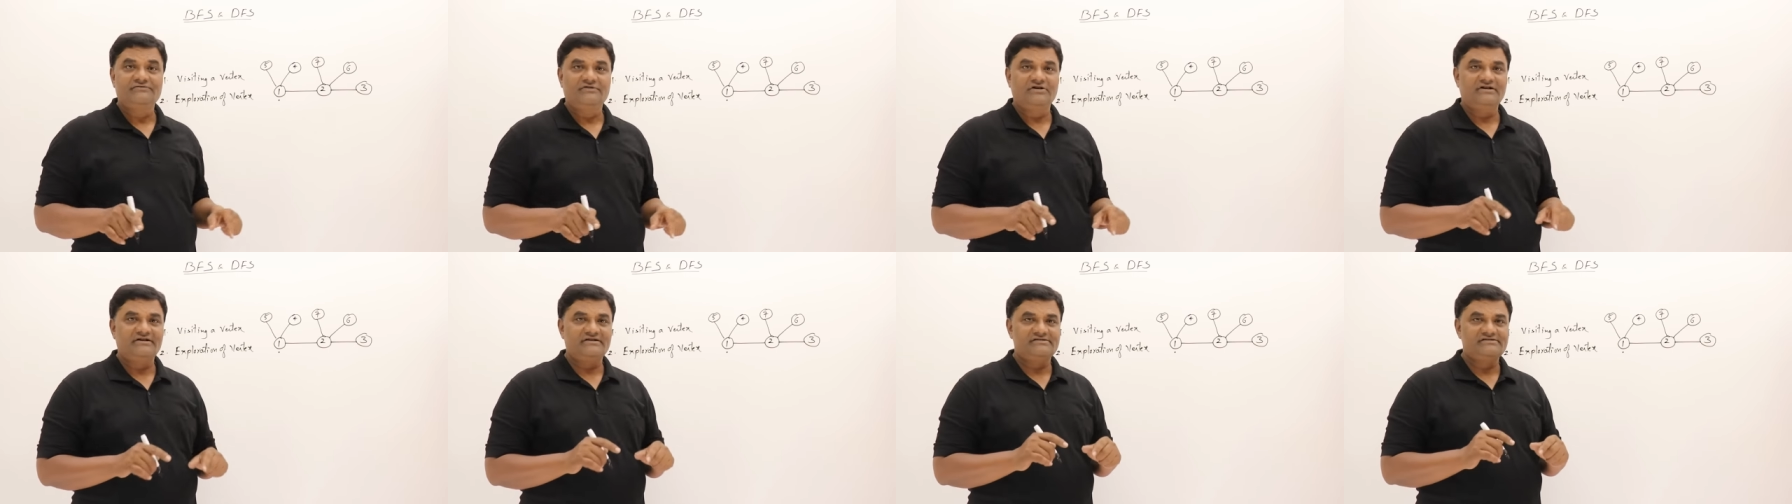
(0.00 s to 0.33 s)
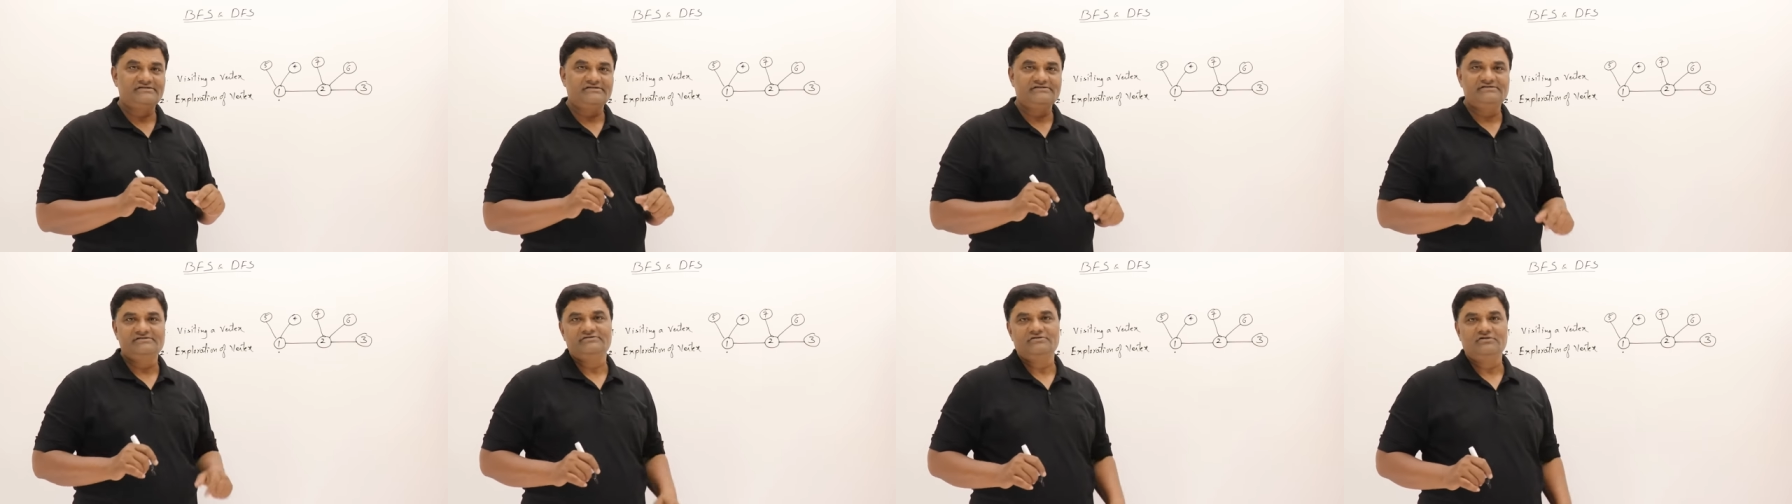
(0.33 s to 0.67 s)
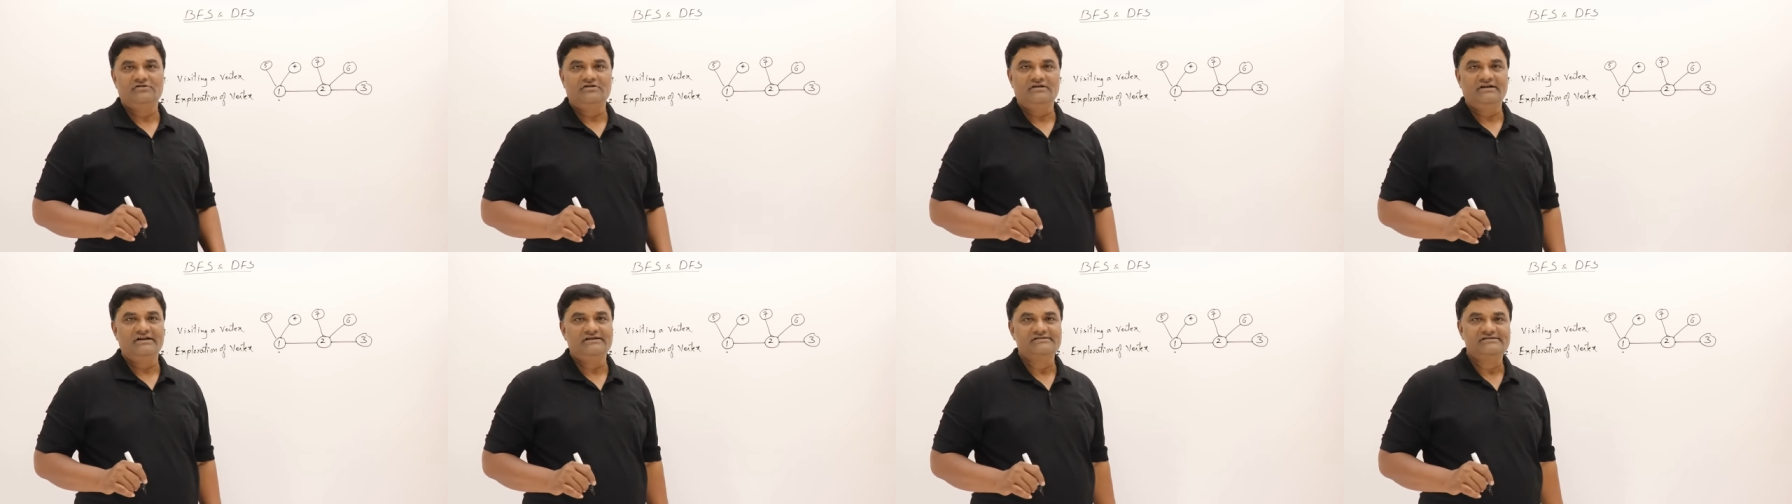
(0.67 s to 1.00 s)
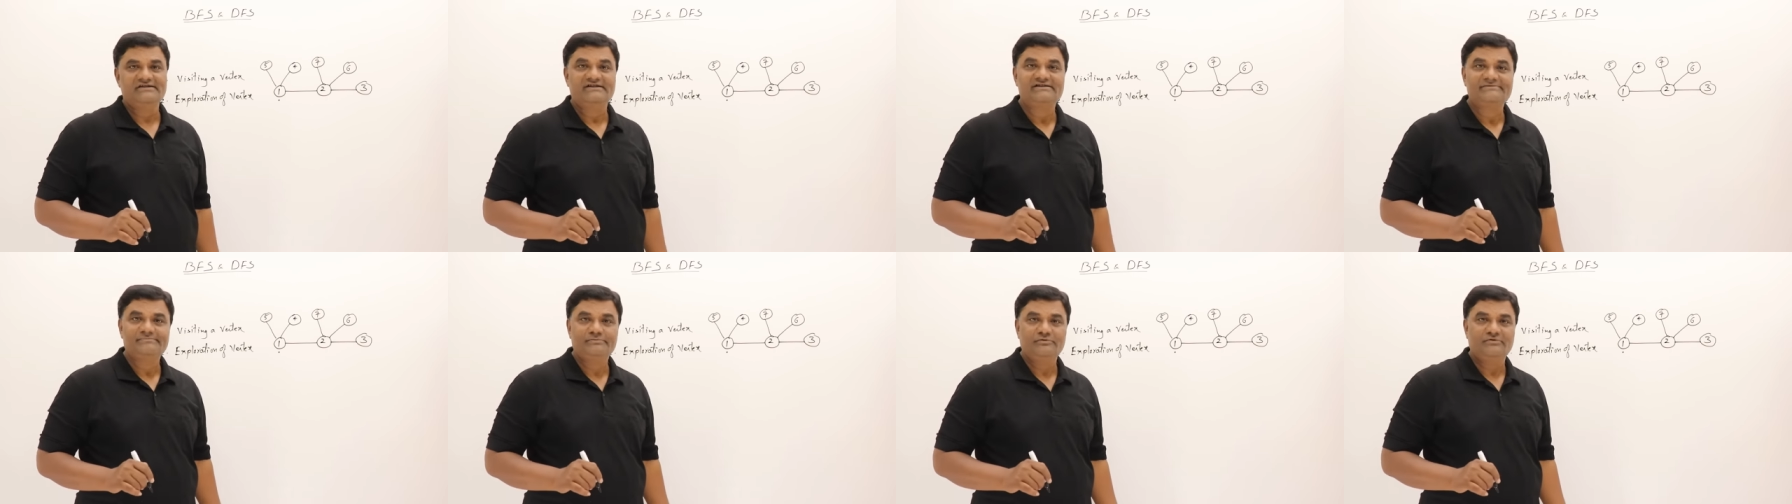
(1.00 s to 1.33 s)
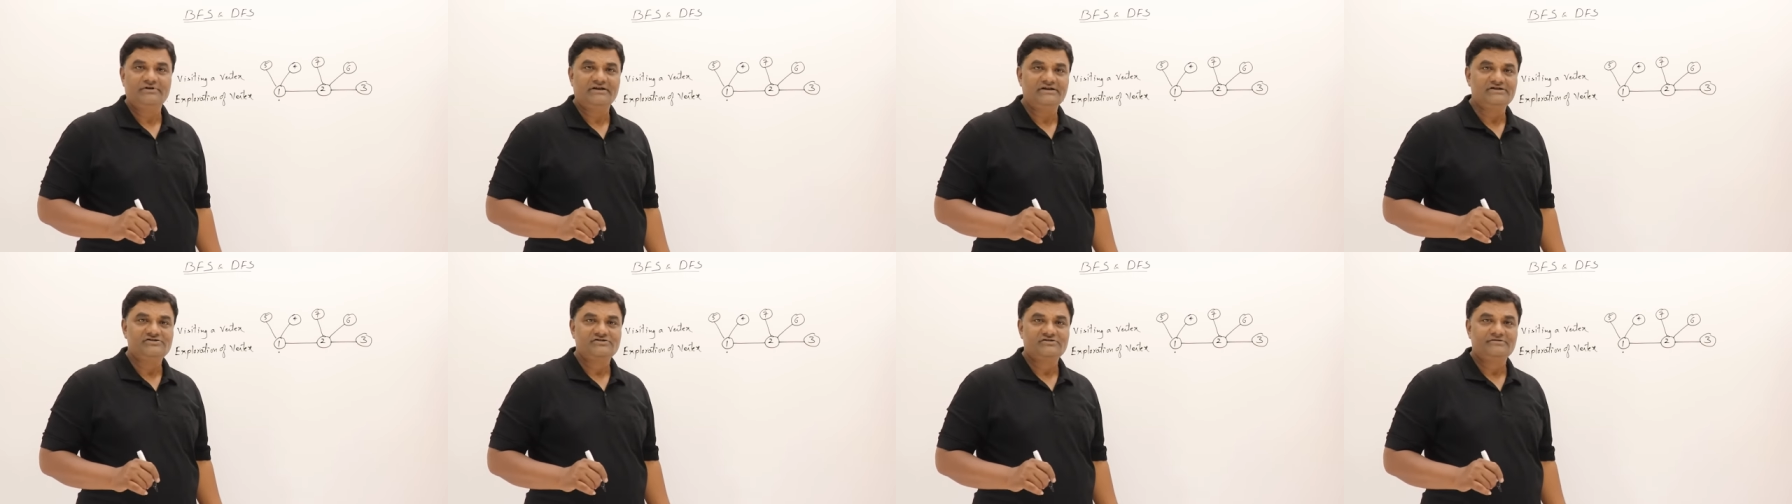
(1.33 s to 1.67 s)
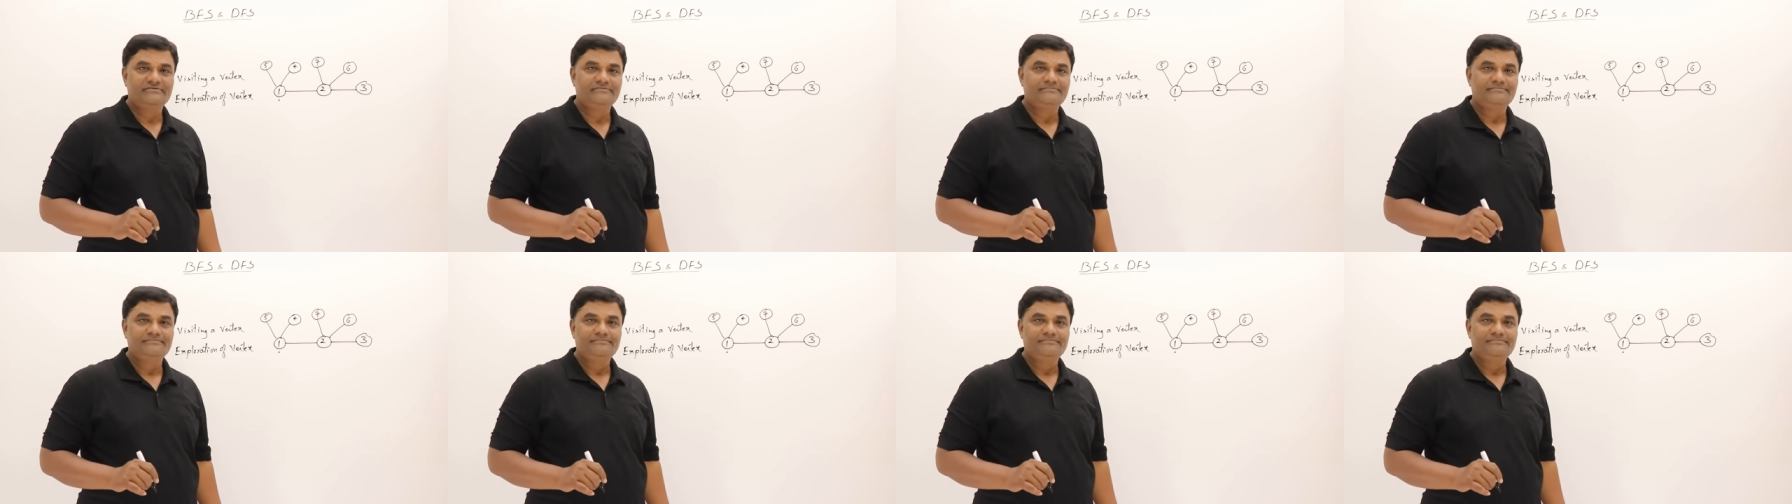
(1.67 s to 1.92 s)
vertices is called as exploration.